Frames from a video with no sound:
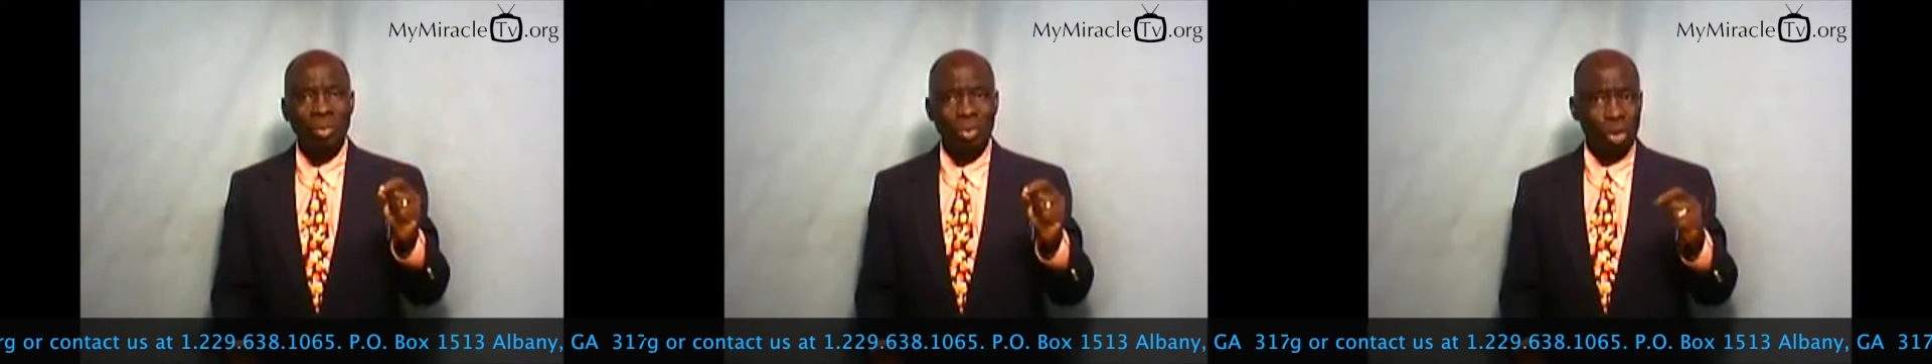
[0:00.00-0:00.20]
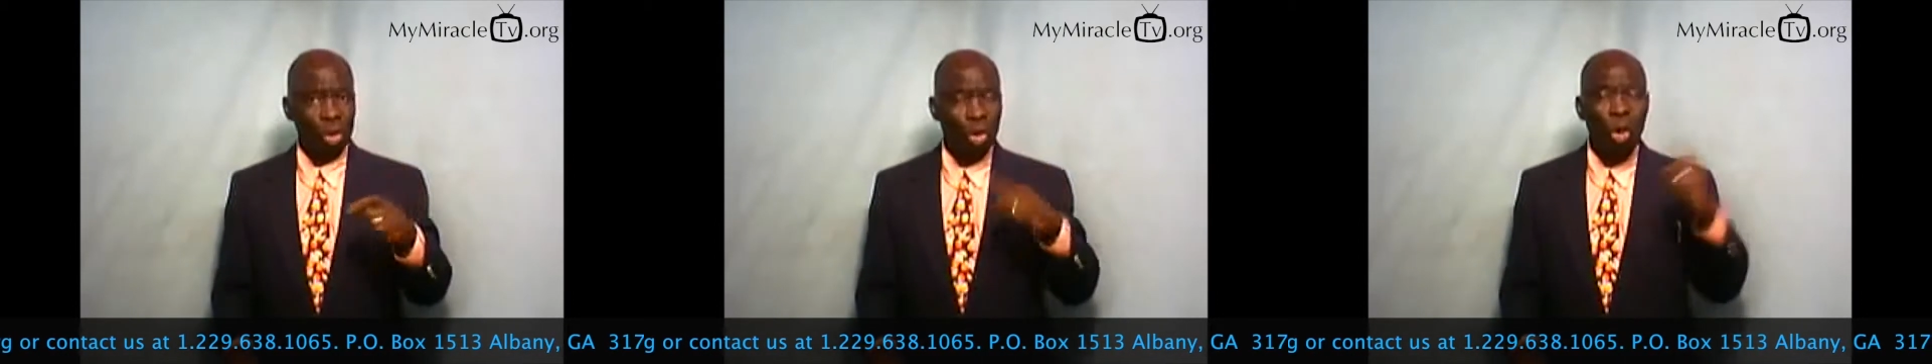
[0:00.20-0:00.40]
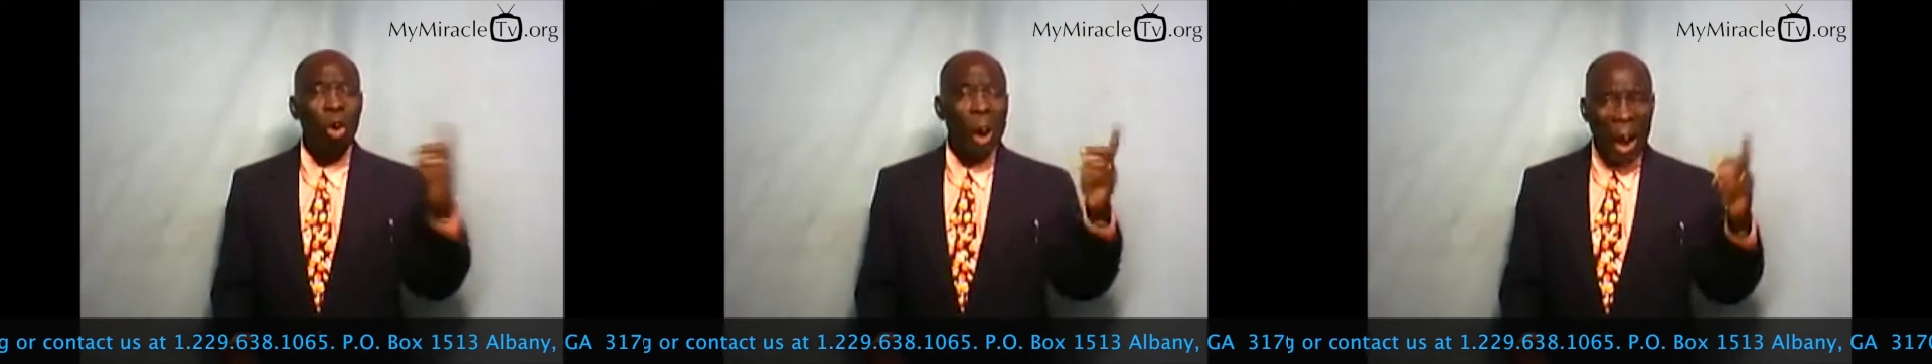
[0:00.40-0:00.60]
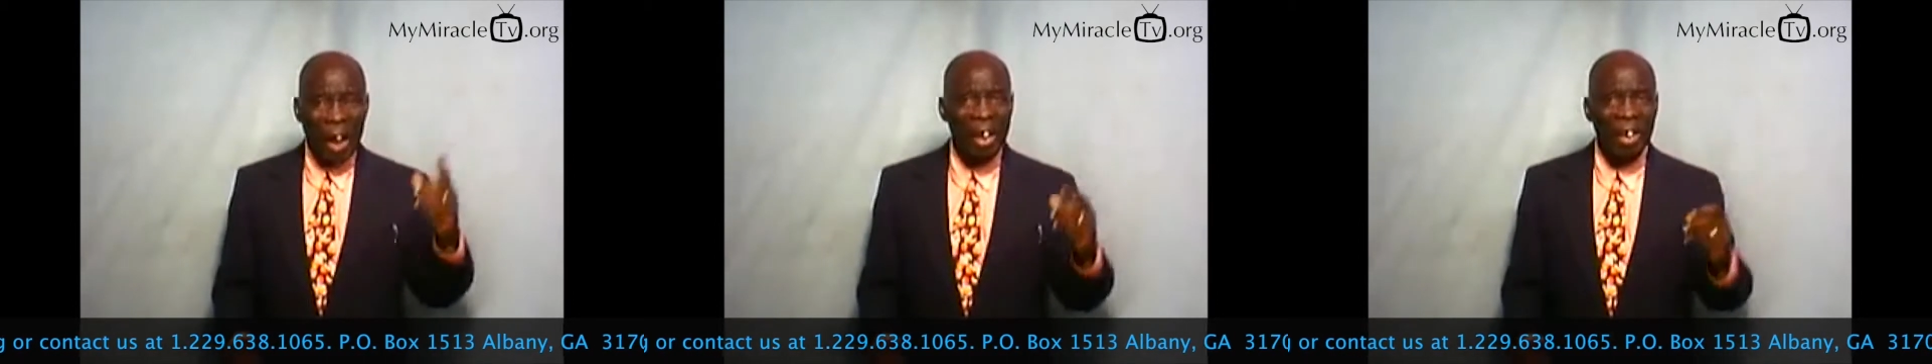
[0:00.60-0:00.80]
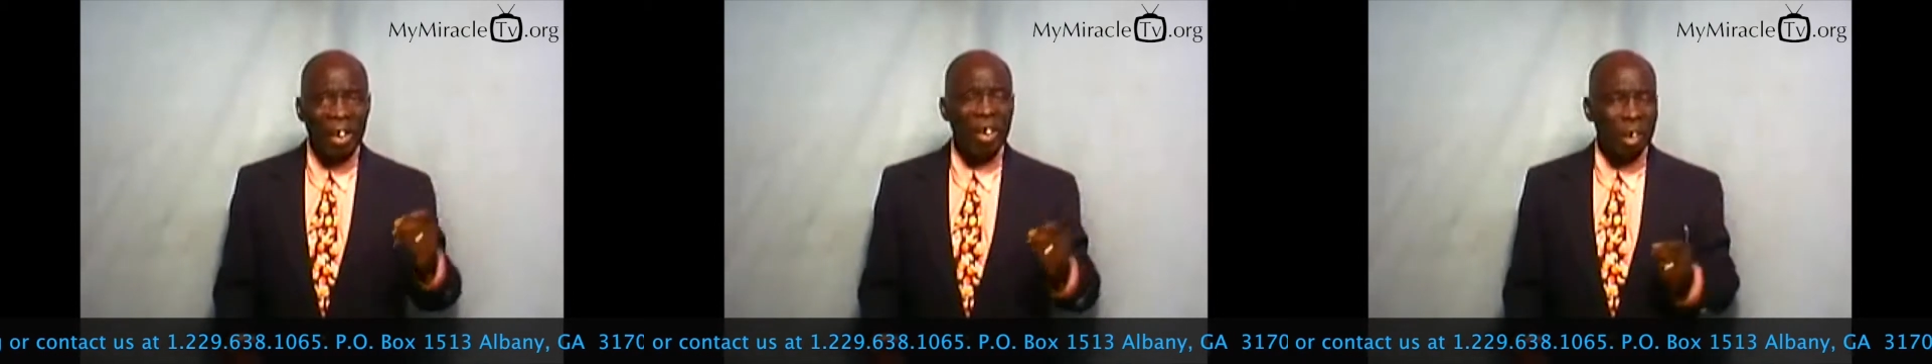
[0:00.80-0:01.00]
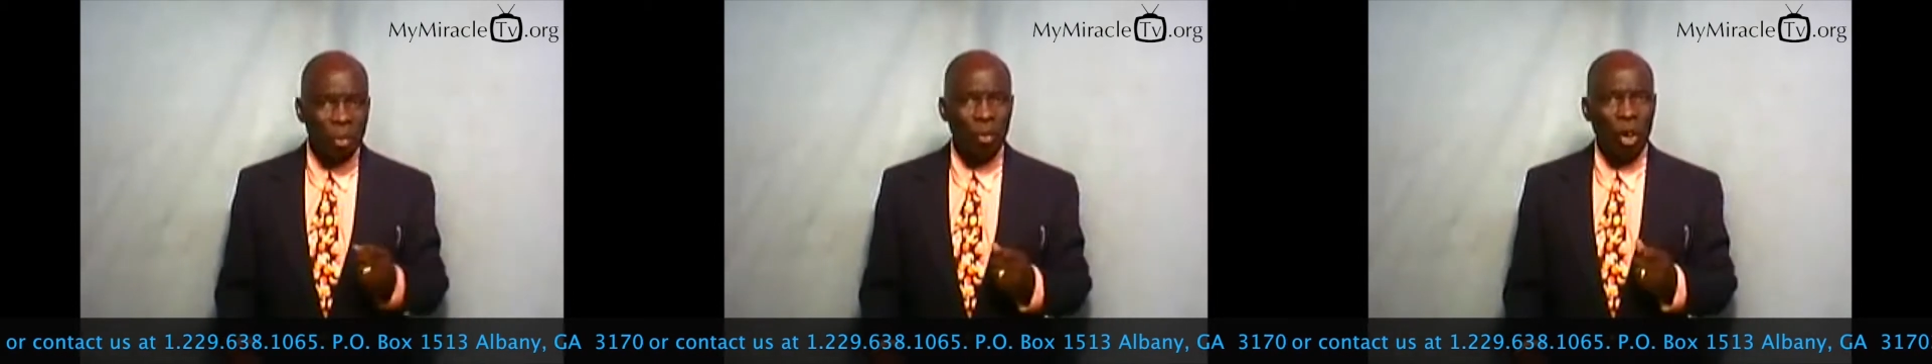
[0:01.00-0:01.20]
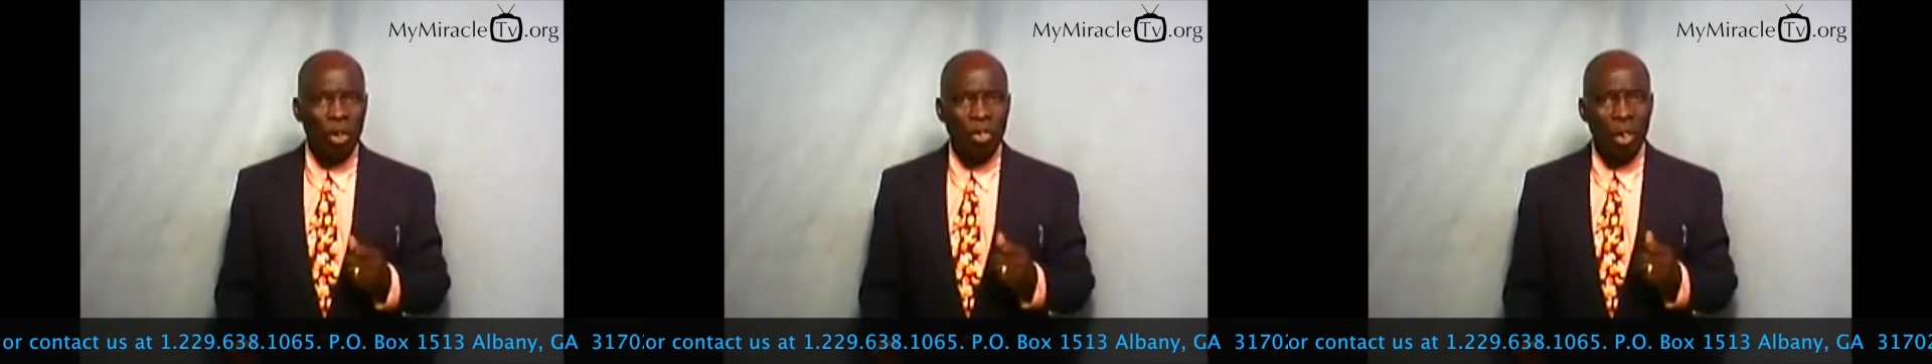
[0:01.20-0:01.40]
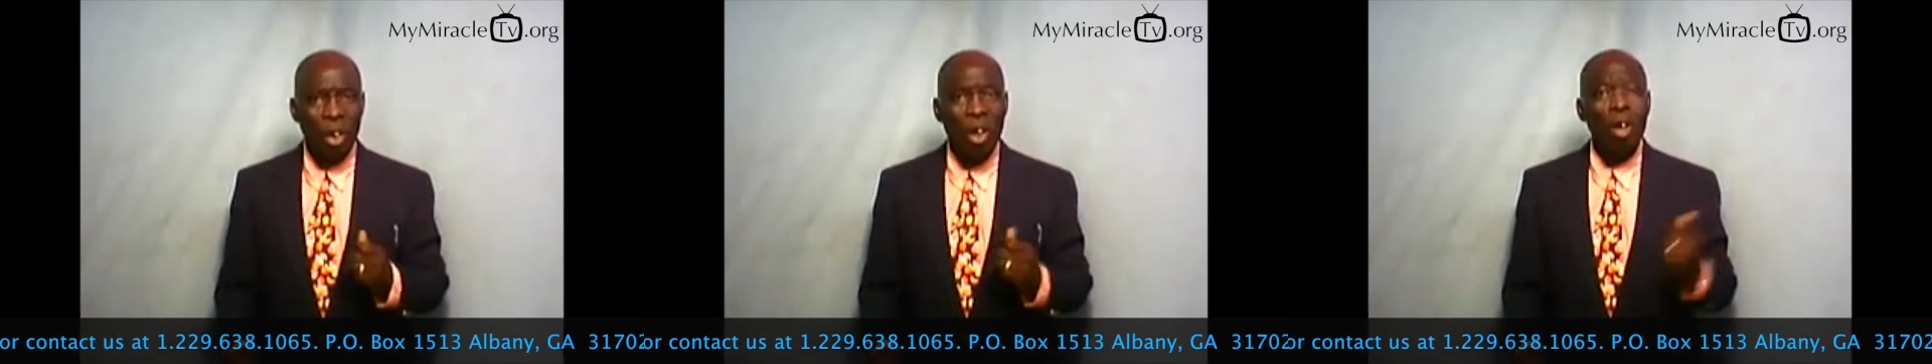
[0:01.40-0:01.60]
to go ahead and
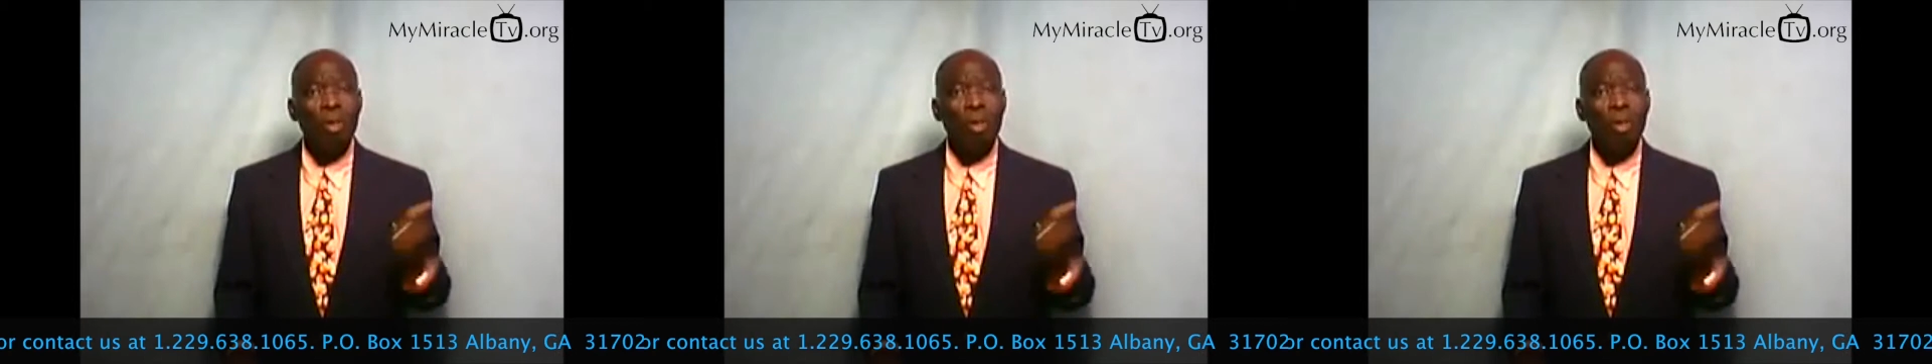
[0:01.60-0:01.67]
divorce,